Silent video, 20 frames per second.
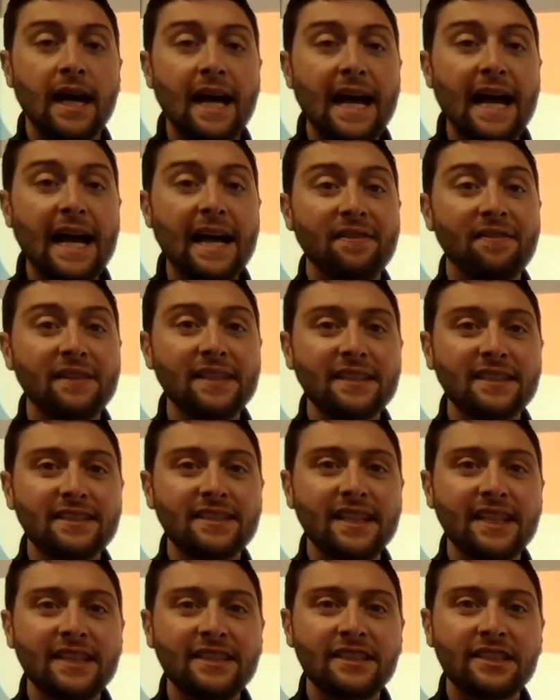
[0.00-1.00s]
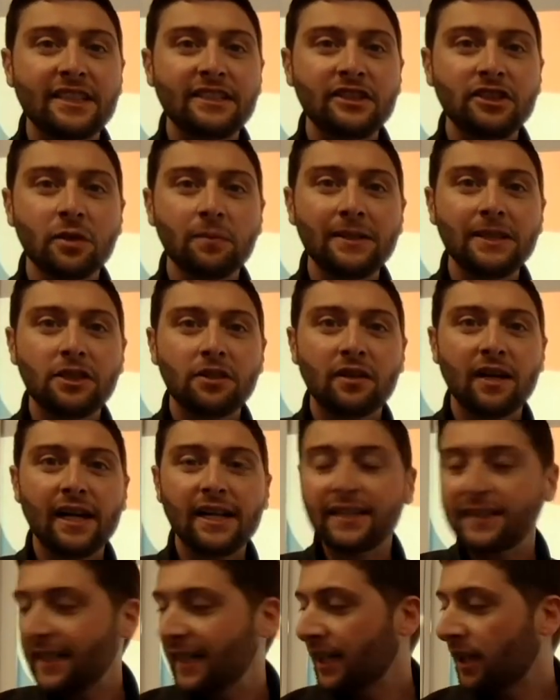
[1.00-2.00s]
At this station, you'll be trying
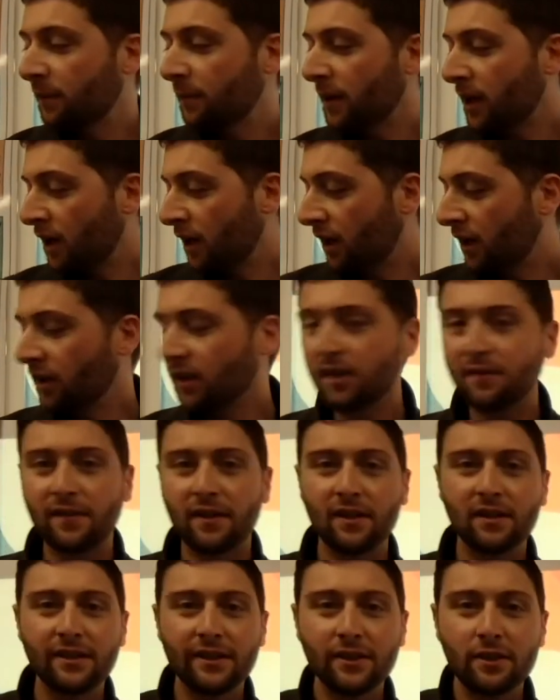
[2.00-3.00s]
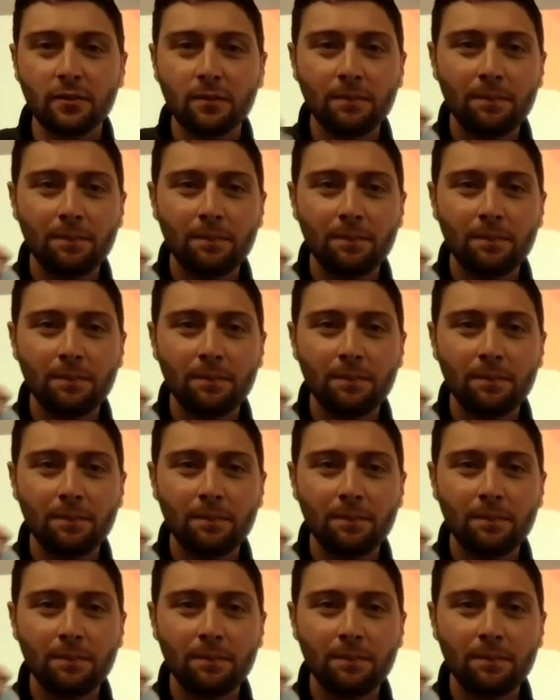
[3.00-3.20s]
to help all of our little